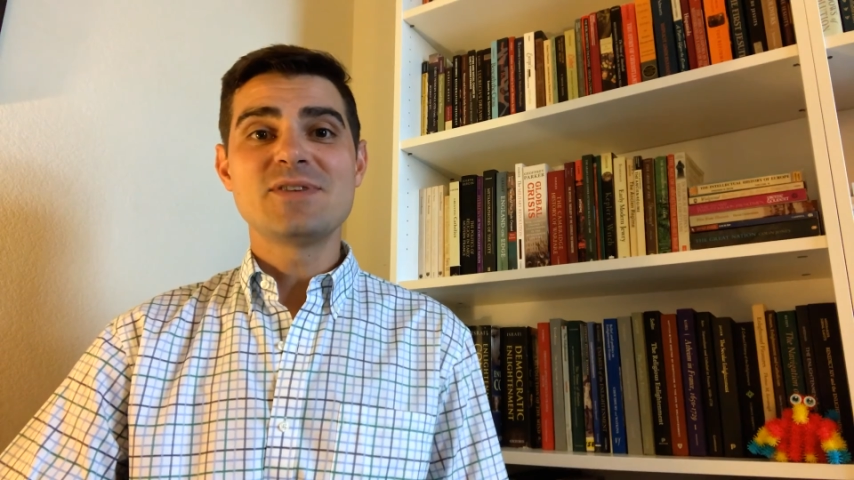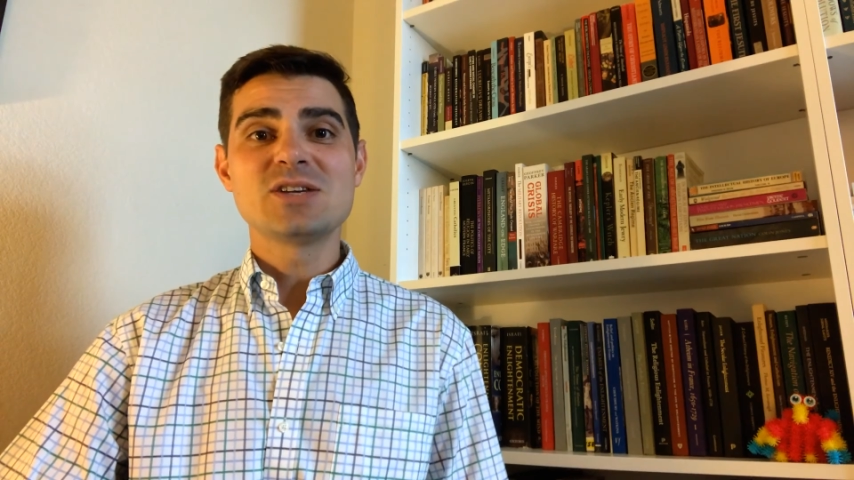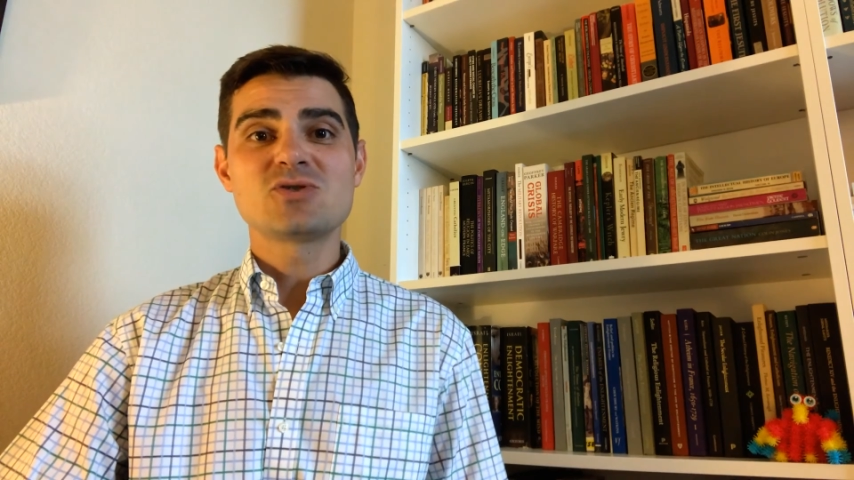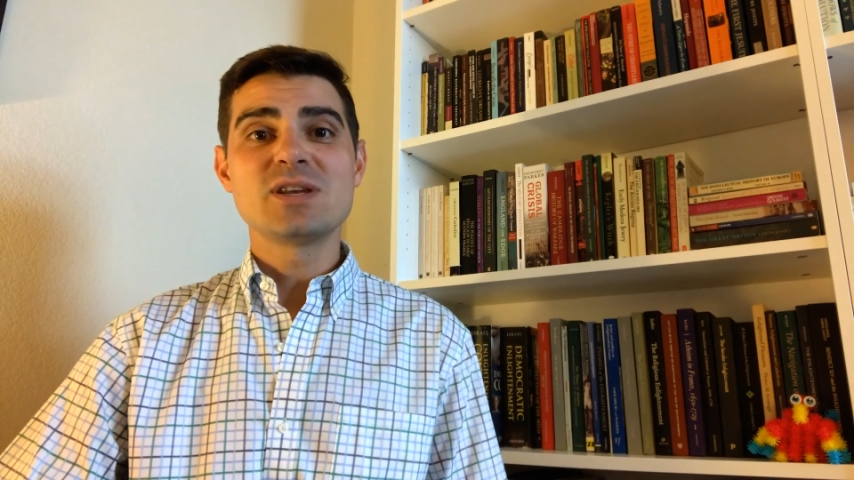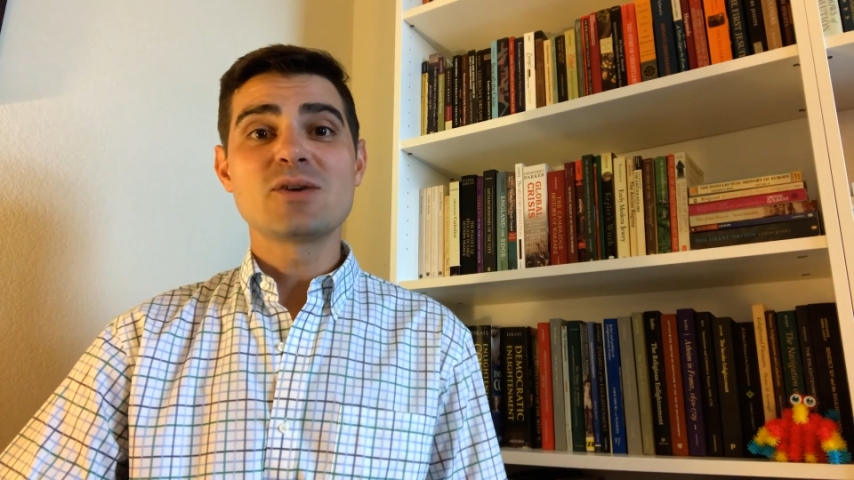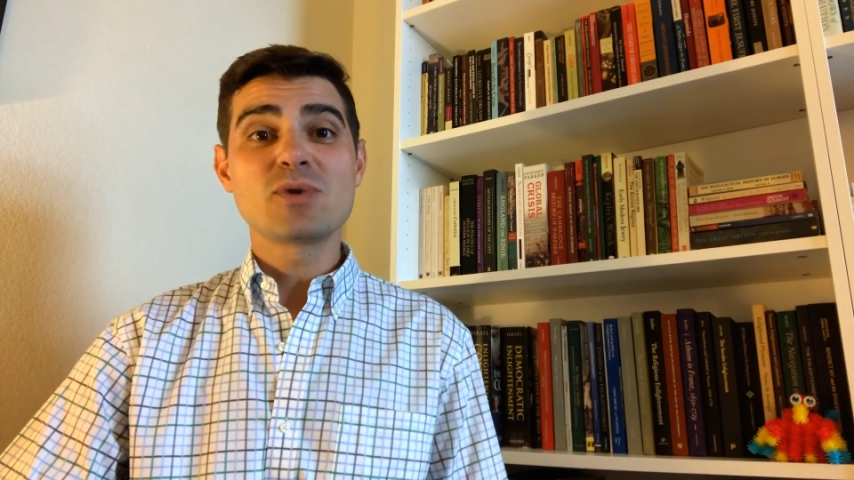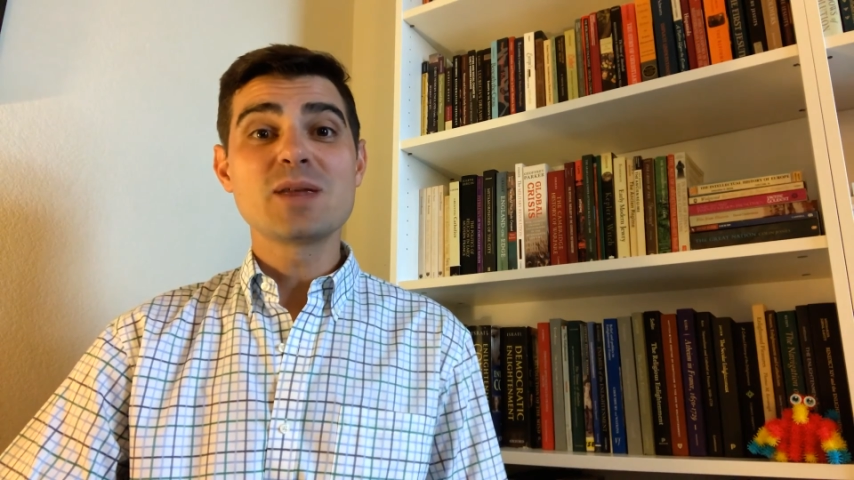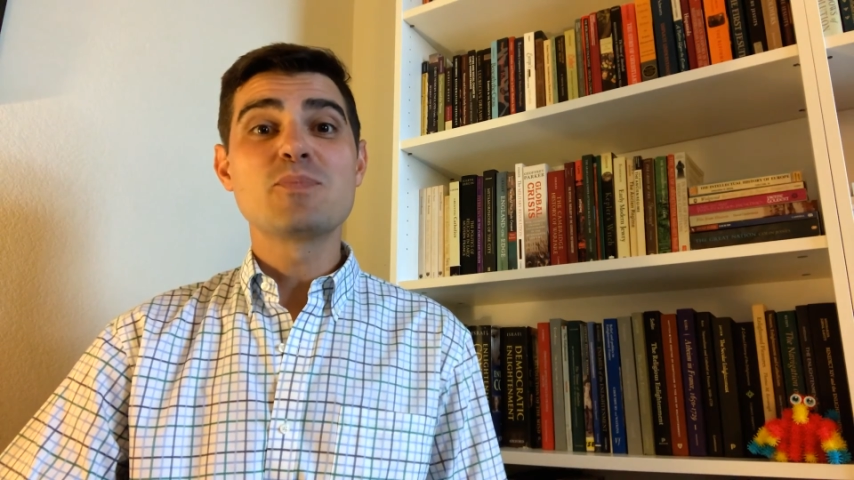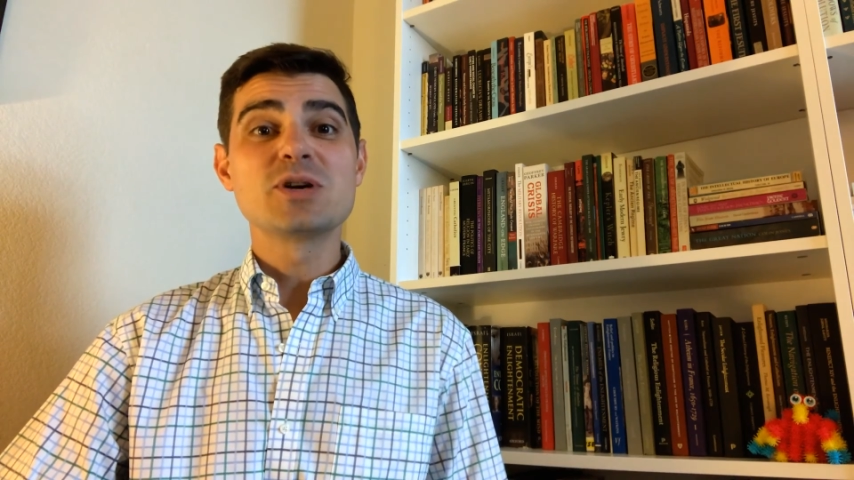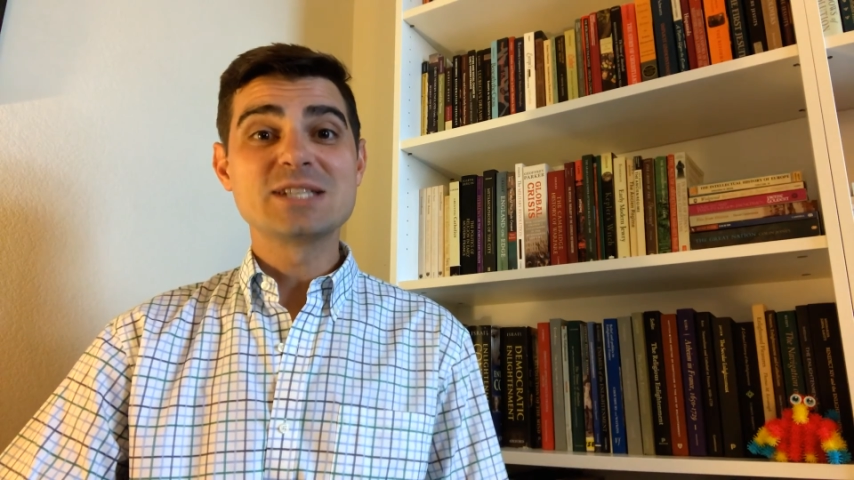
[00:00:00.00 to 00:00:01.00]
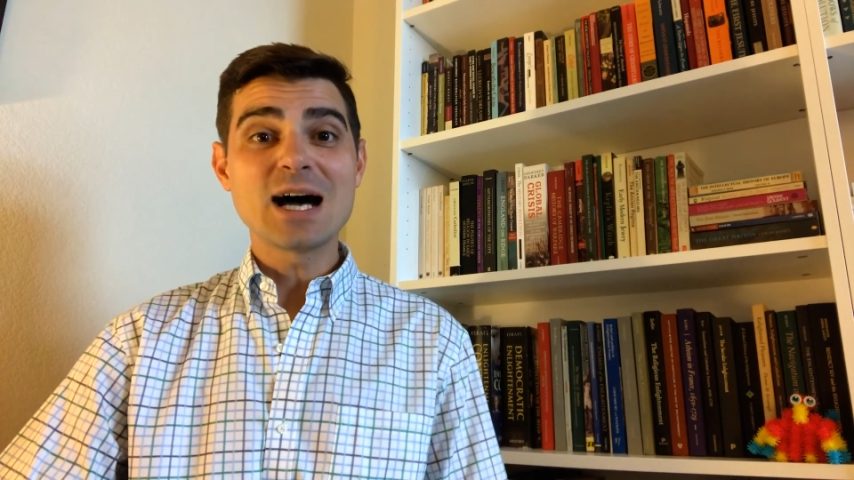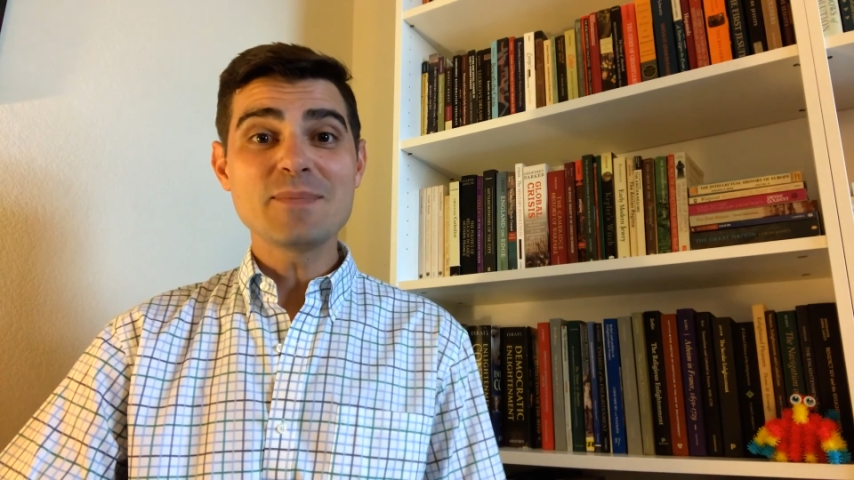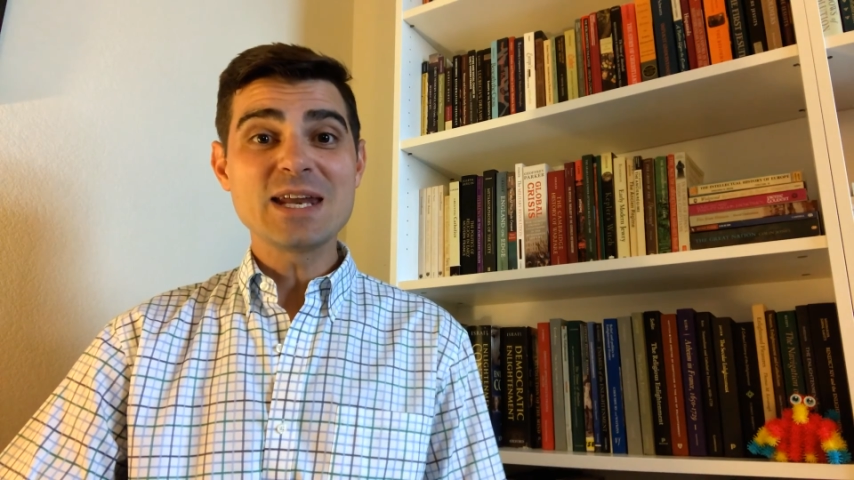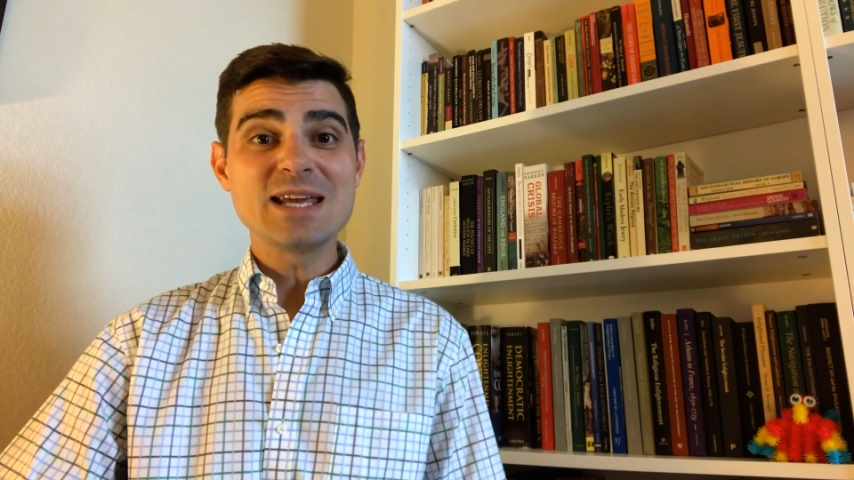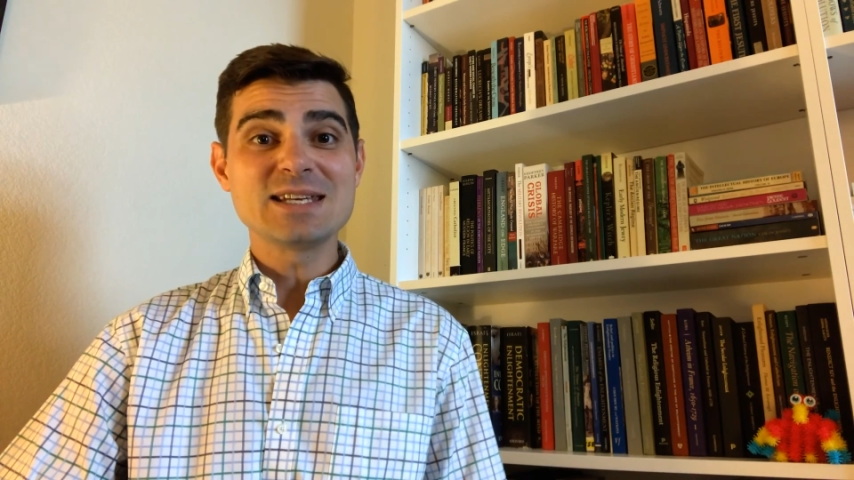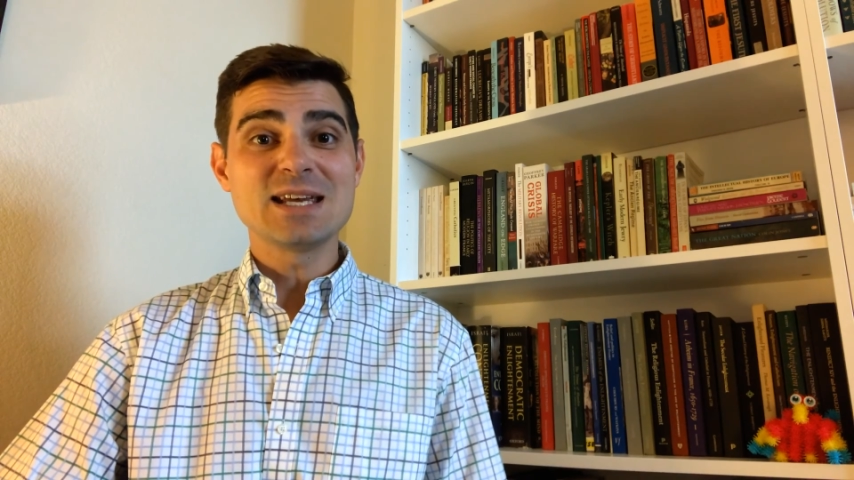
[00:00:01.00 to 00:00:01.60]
history that really predominate